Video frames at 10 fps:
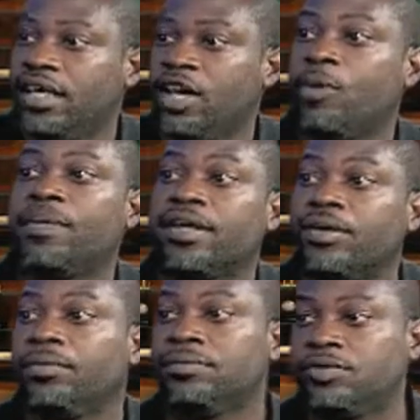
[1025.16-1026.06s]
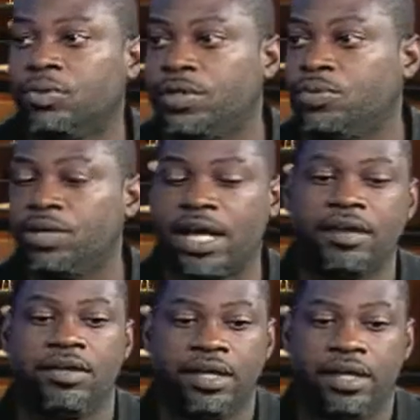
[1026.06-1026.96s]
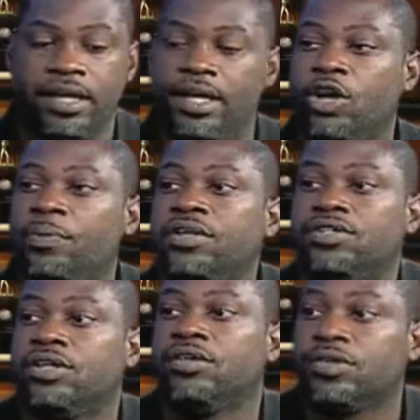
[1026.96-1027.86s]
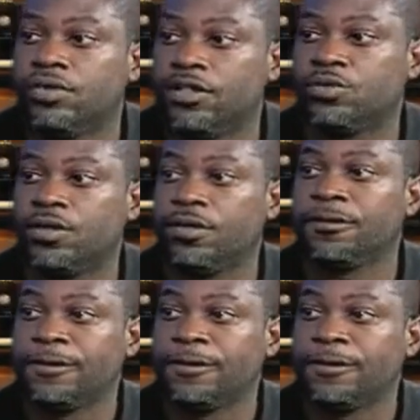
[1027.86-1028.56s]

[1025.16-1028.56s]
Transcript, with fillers: helping him. So we do a lot of helping each other as well.